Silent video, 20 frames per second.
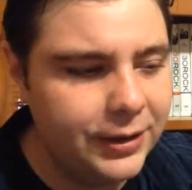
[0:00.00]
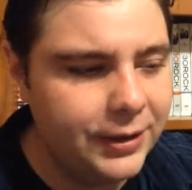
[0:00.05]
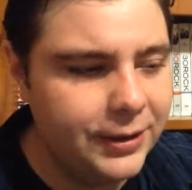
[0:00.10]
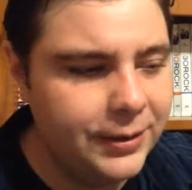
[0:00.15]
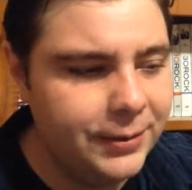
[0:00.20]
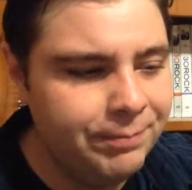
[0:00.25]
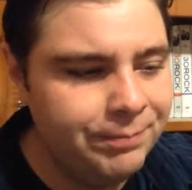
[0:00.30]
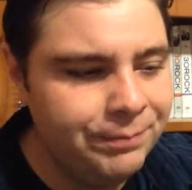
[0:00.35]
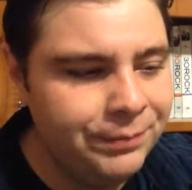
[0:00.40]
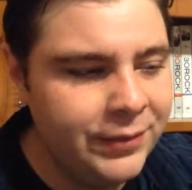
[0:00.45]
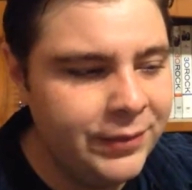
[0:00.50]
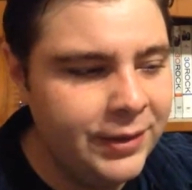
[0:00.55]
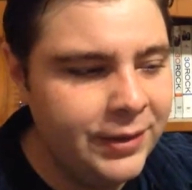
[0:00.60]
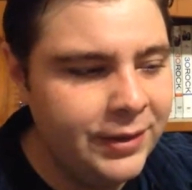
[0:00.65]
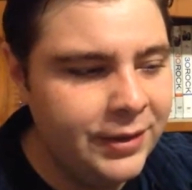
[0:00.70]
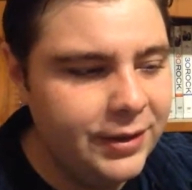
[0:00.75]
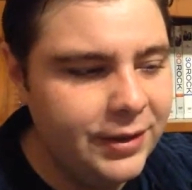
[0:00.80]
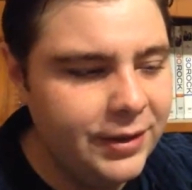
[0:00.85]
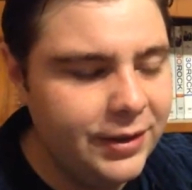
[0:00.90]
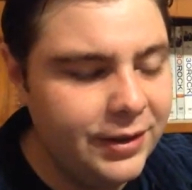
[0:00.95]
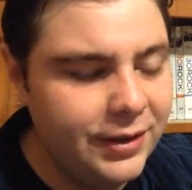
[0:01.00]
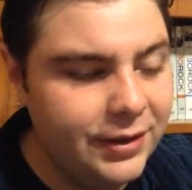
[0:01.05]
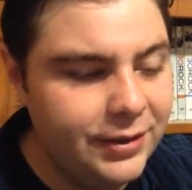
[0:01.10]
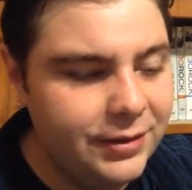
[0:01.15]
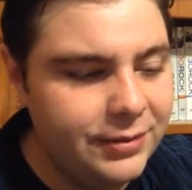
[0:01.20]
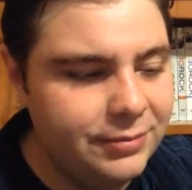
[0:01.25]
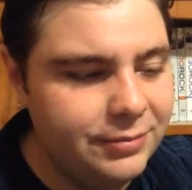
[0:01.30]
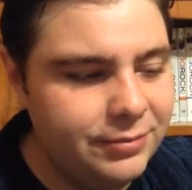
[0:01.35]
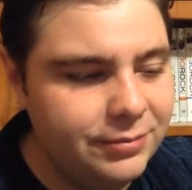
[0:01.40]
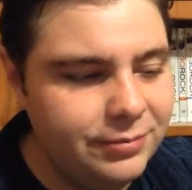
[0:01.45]
Uh,
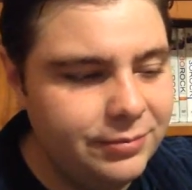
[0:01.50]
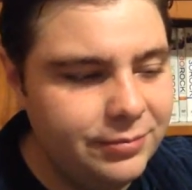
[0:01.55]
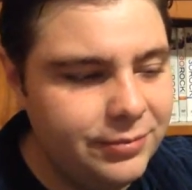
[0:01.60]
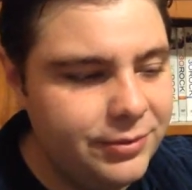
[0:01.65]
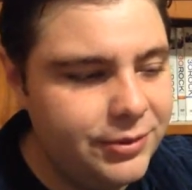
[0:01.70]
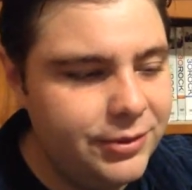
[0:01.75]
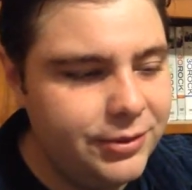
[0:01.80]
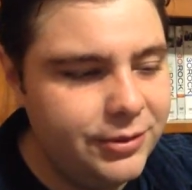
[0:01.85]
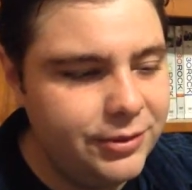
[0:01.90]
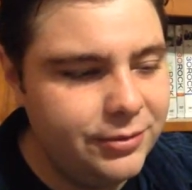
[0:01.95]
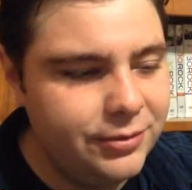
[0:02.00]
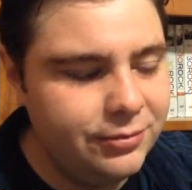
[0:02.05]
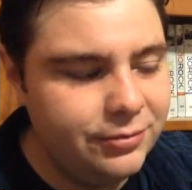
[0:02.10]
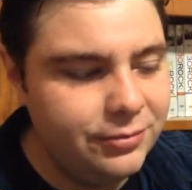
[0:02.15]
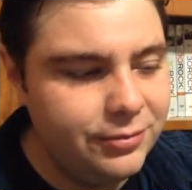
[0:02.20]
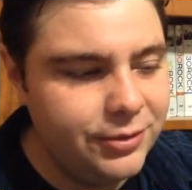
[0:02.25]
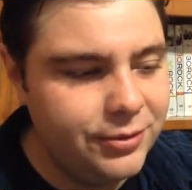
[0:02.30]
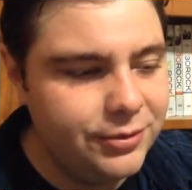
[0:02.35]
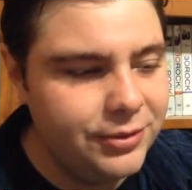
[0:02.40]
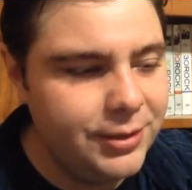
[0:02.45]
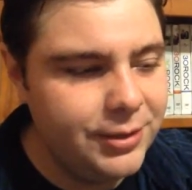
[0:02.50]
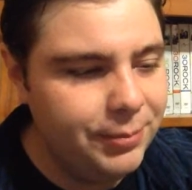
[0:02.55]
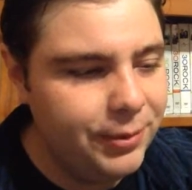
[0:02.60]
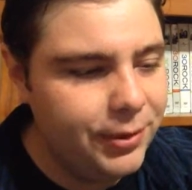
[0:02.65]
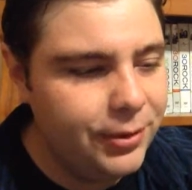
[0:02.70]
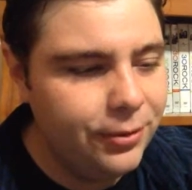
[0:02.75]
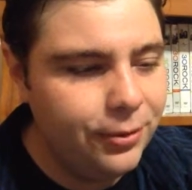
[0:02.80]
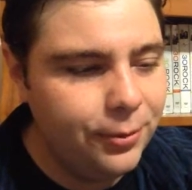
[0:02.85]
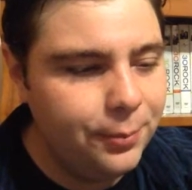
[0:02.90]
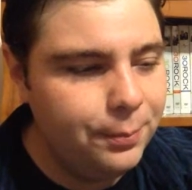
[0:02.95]
uh, your
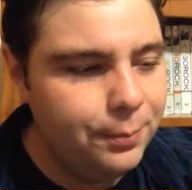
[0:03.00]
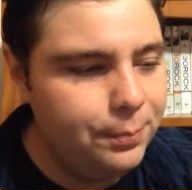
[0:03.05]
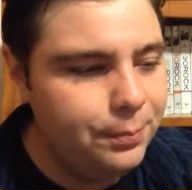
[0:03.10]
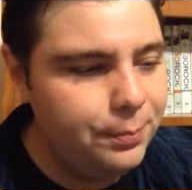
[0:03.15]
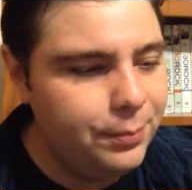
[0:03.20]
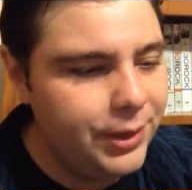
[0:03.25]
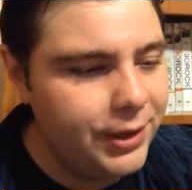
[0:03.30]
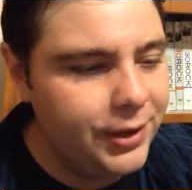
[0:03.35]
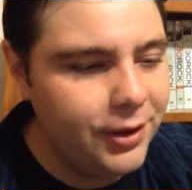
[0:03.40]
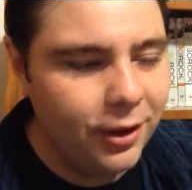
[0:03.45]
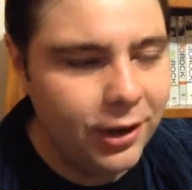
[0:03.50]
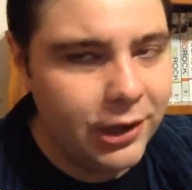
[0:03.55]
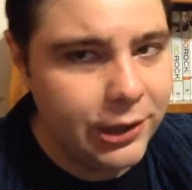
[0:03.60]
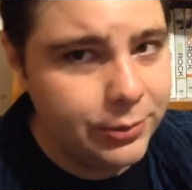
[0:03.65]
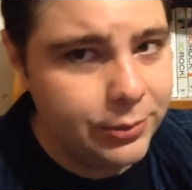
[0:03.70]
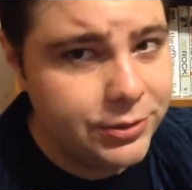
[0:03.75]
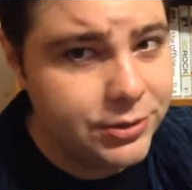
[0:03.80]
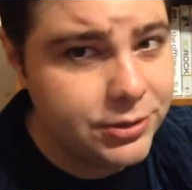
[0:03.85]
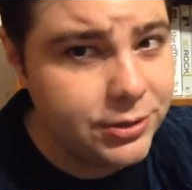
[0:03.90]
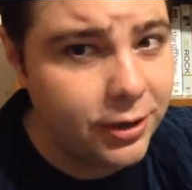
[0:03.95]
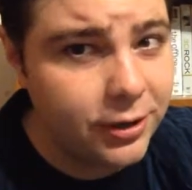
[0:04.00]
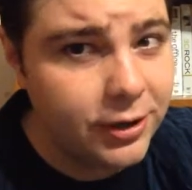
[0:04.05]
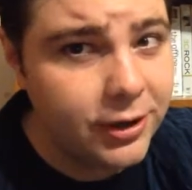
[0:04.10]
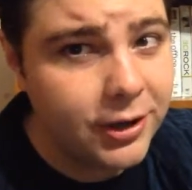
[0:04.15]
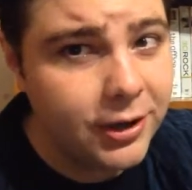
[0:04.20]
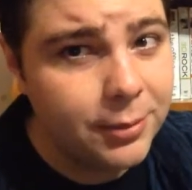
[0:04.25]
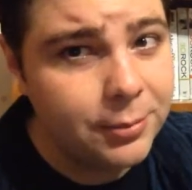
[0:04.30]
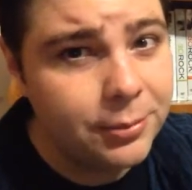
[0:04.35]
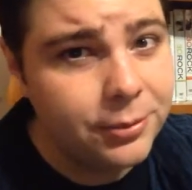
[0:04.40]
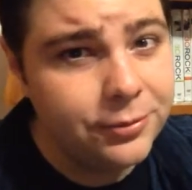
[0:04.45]
typical big Hollywood star
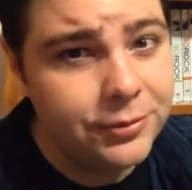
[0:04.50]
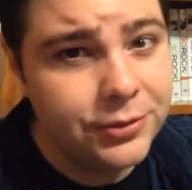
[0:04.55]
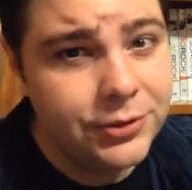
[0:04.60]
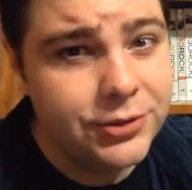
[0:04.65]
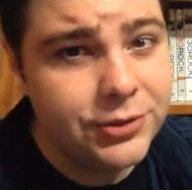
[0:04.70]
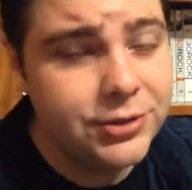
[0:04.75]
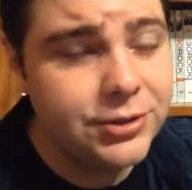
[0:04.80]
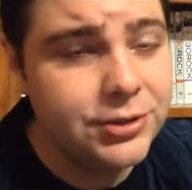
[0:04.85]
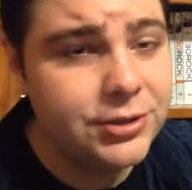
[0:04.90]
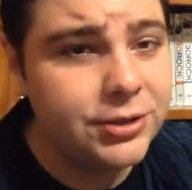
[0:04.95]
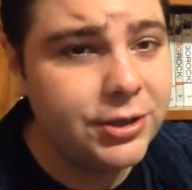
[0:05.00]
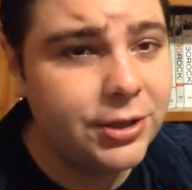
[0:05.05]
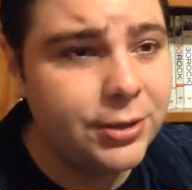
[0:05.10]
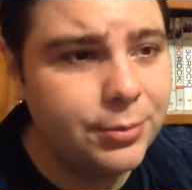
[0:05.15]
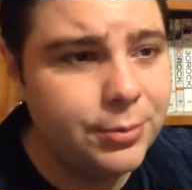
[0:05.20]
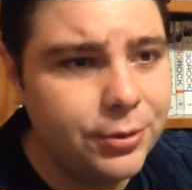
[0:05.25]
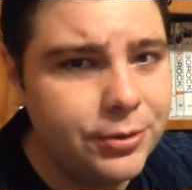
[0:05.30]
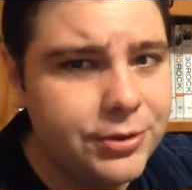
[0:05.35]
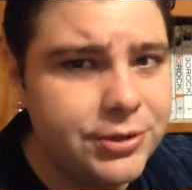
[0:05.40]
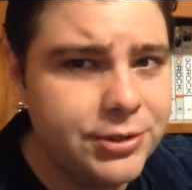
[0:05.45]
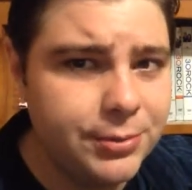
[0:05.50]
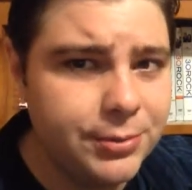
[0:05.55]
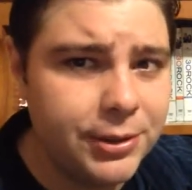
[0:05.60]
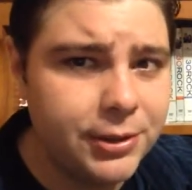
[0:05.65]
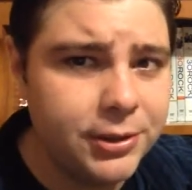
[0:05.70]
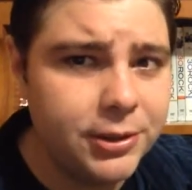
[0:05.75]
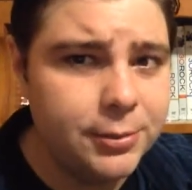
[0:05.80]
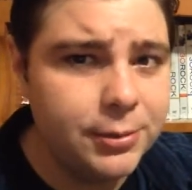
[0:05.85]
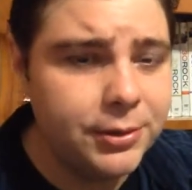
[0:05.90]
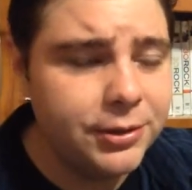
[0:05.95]
kind of movies. Um, always something
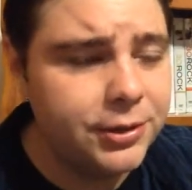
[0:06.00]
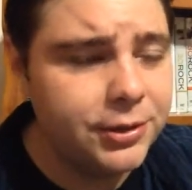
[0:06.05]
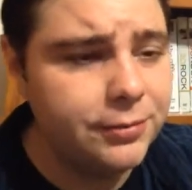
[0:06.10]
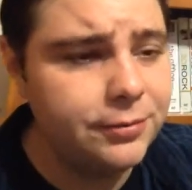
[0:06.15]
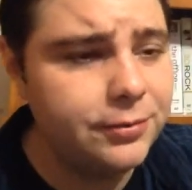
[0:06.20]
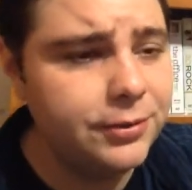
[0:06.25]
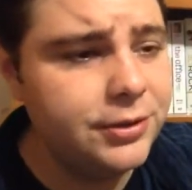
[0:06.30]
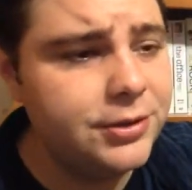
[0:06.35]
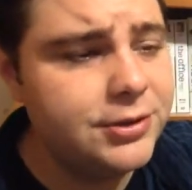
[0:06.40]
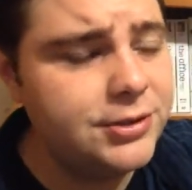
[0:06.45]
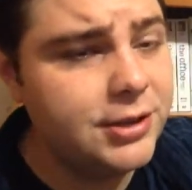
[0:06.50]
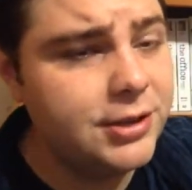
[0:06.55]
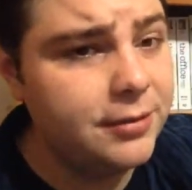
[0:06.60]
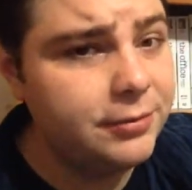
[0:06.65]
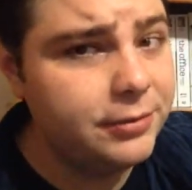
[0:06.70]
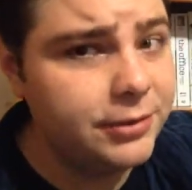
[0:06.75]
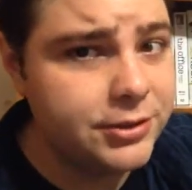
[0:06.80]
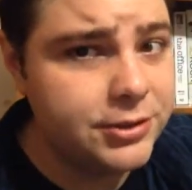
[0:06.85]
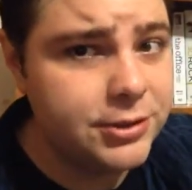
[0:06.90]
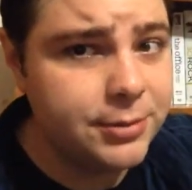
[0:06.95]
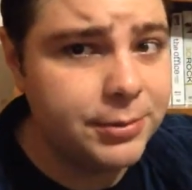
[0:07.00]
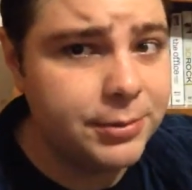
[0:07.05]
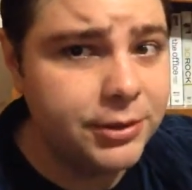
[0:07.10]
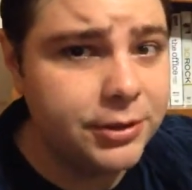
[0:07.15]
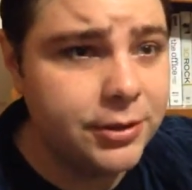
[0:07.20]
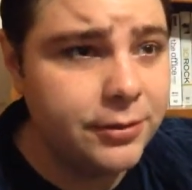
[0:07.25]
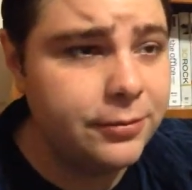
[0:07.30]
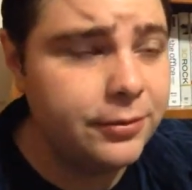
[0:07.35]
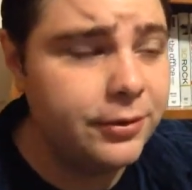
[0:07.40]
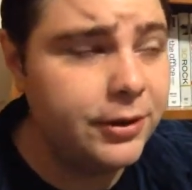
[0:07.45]
a little bit different. This definitely is something
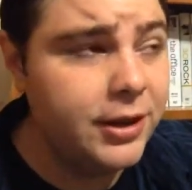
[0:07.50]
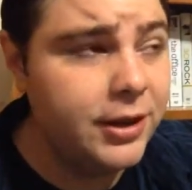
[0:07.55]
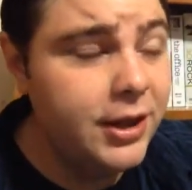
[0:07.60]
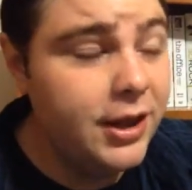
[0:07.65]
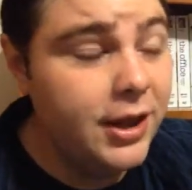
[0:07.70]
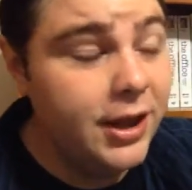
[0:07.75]
different.